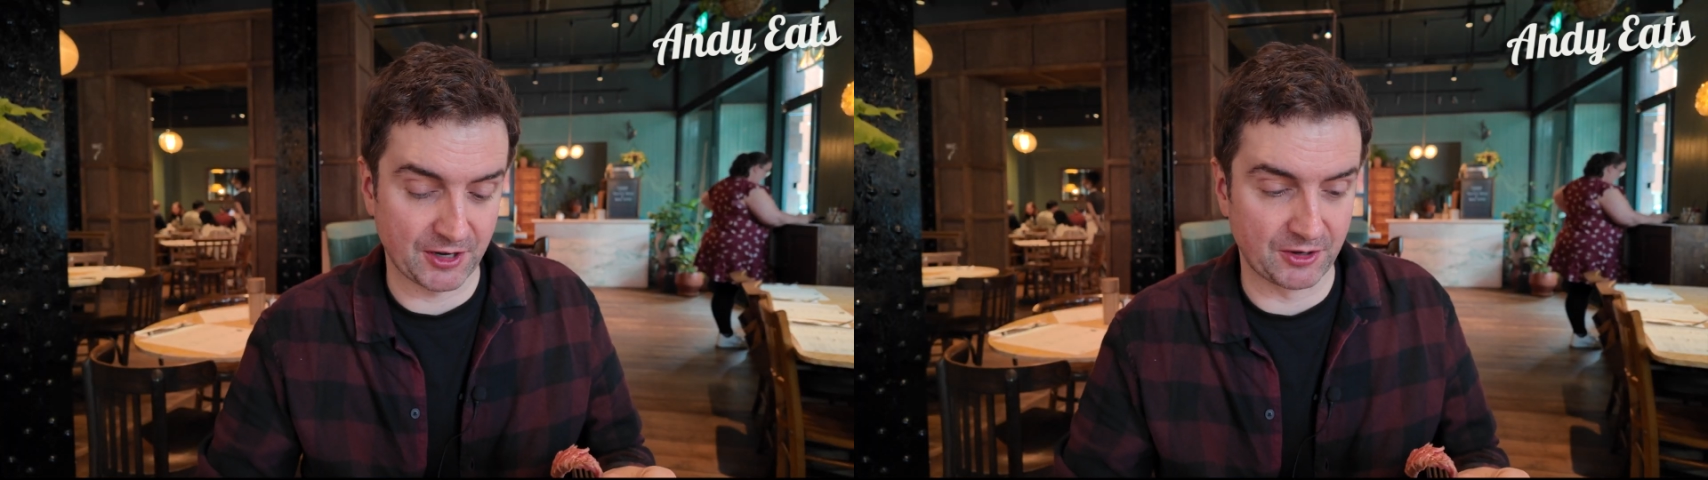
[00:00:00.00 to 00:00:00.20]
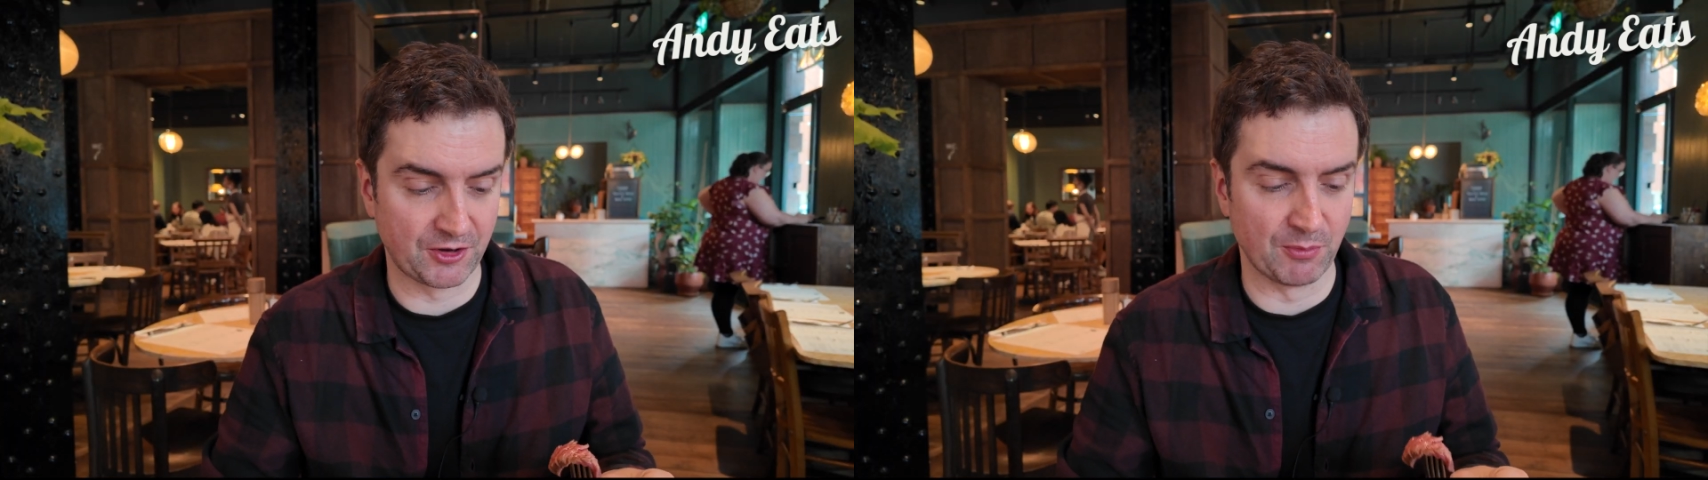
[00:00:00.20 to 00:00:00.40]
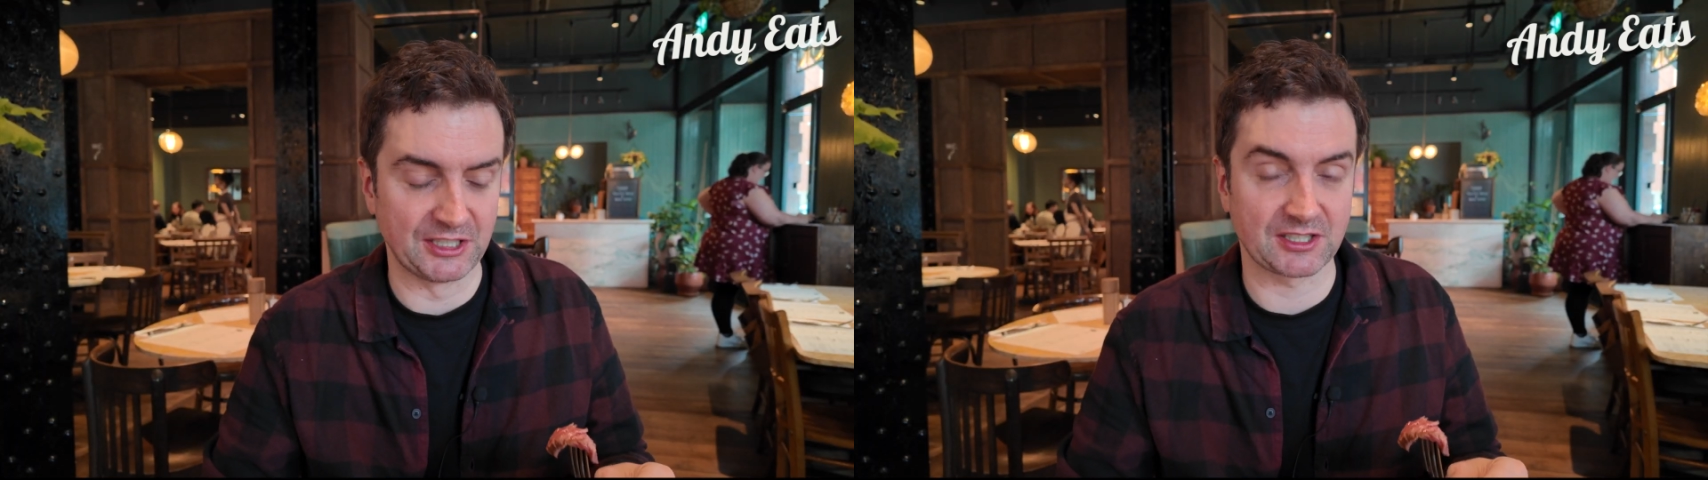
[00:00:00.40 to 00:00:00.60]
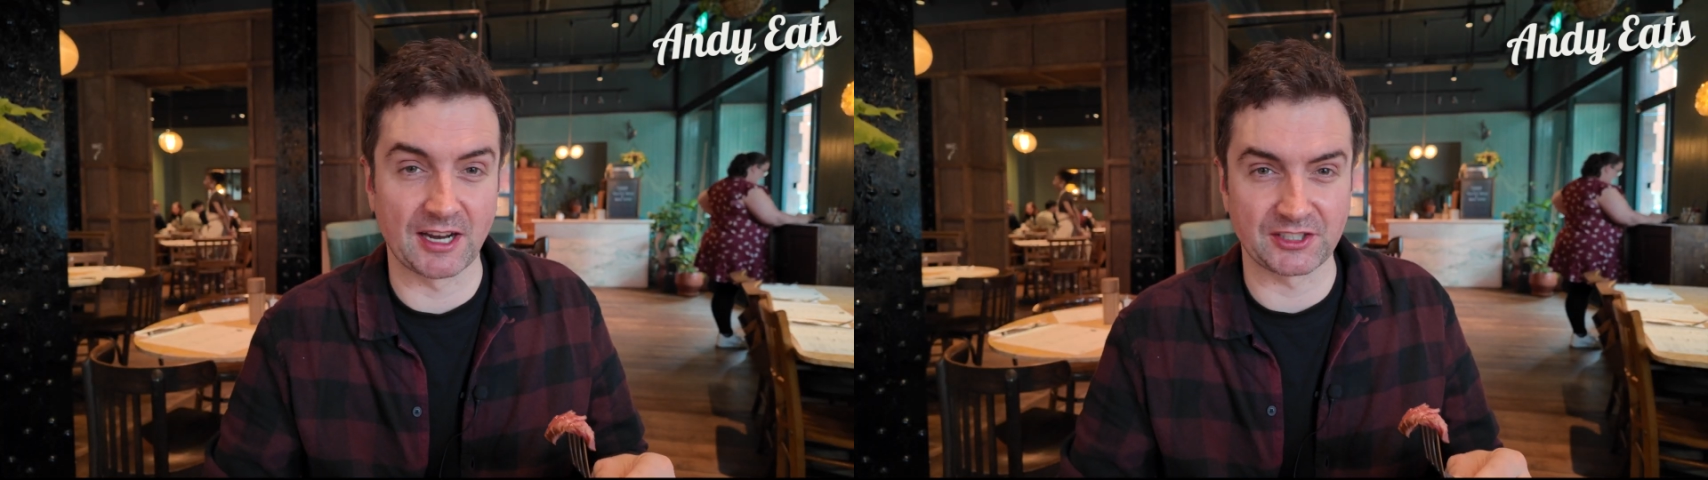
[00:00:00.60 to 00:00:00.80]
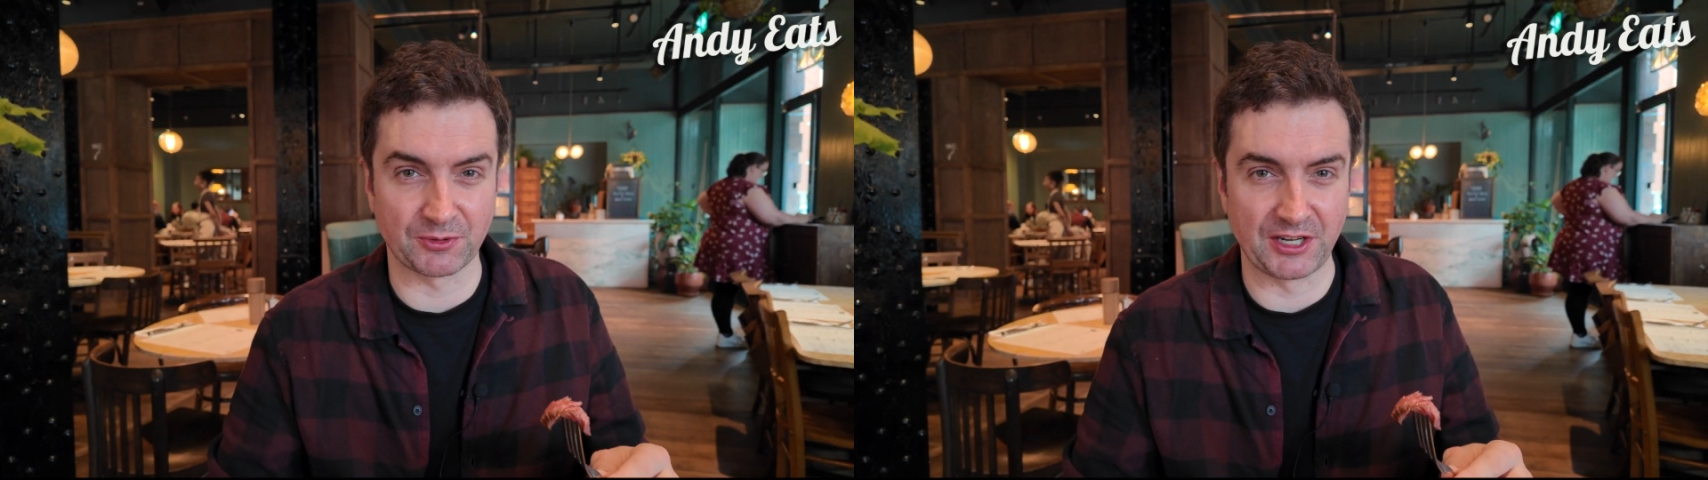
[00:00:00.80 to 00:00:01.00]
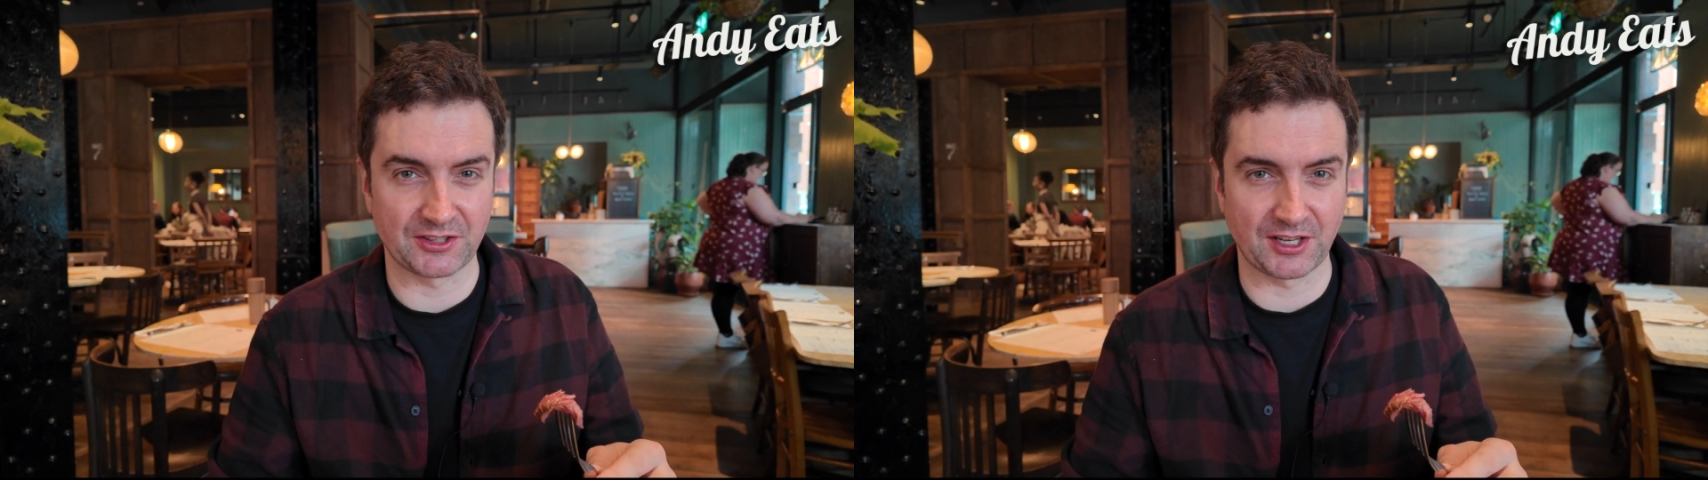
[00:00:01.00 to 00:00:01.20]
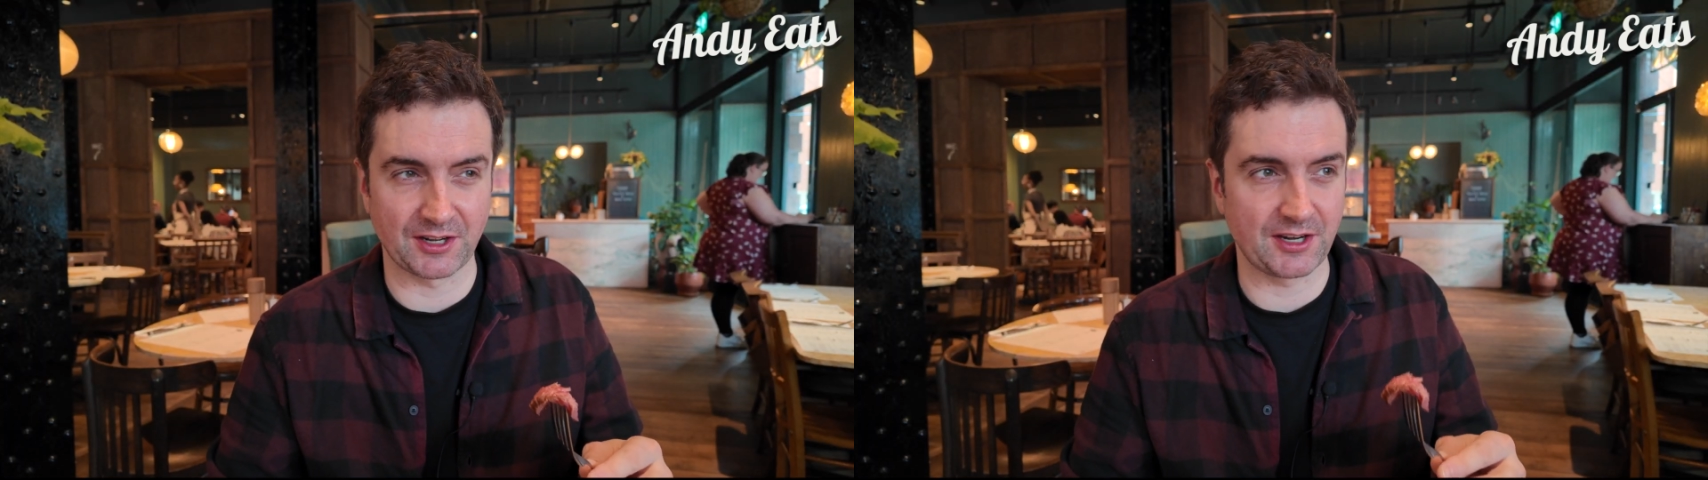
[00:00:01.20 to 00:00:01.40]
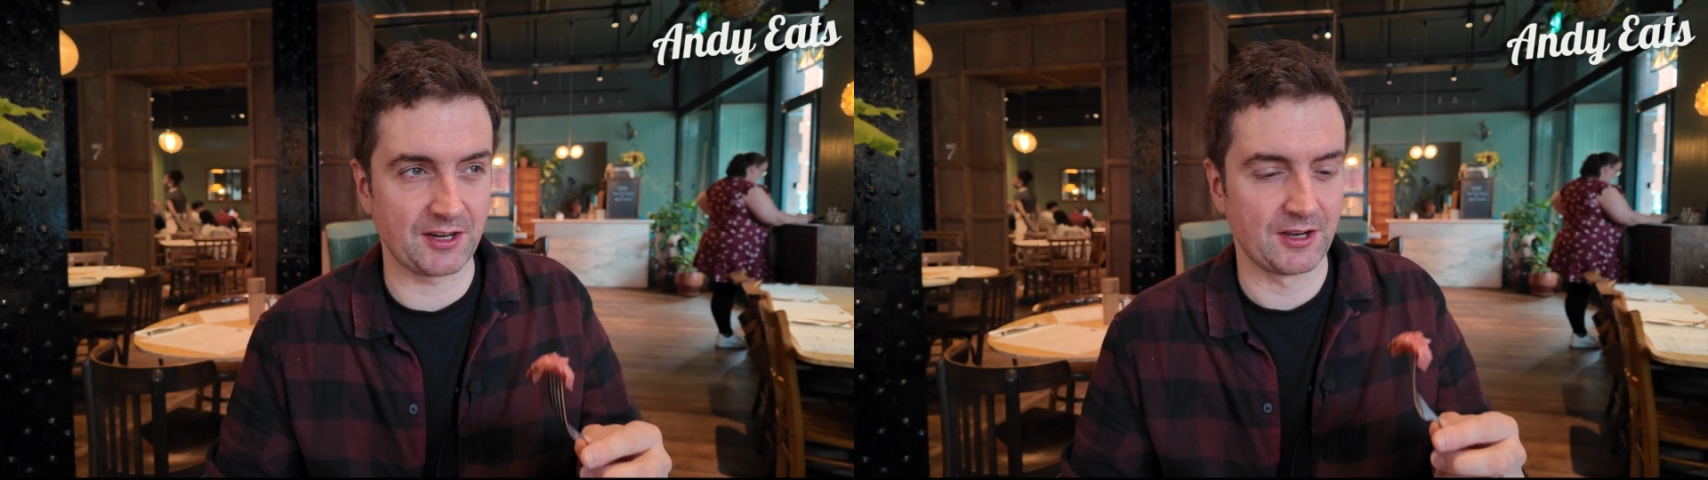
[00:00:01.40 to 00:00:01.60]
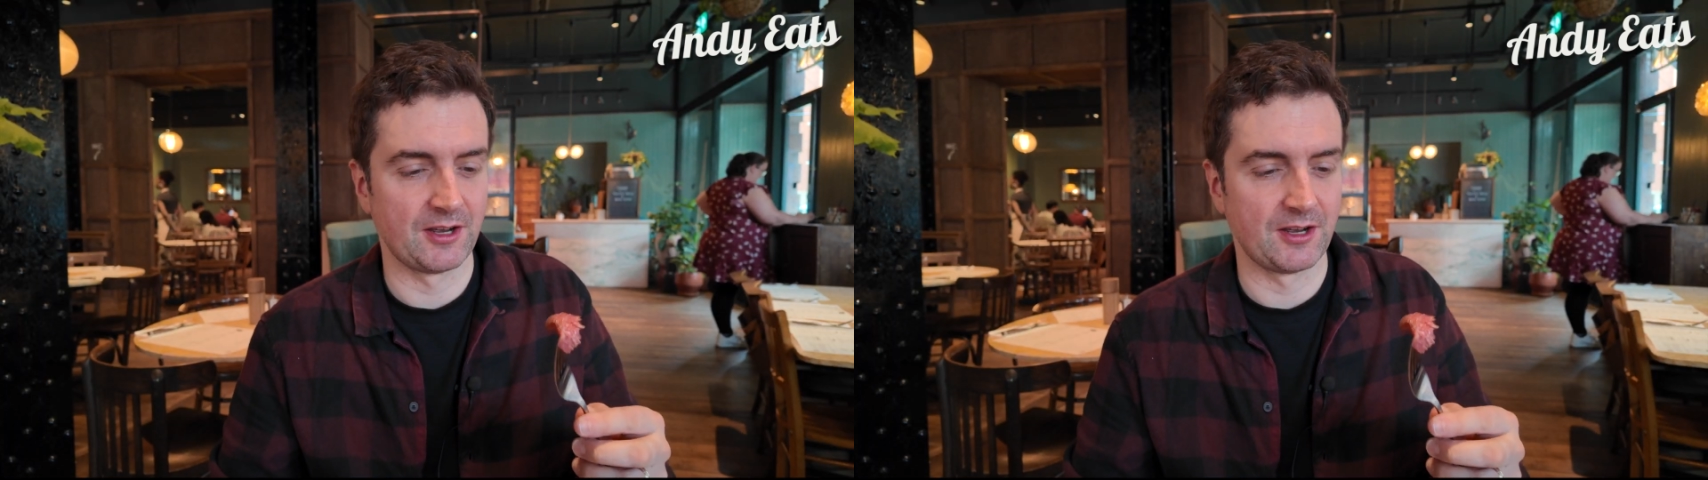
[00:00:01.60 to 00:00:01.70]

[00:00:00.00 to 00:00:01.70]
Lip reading: I normally slice it really thinly.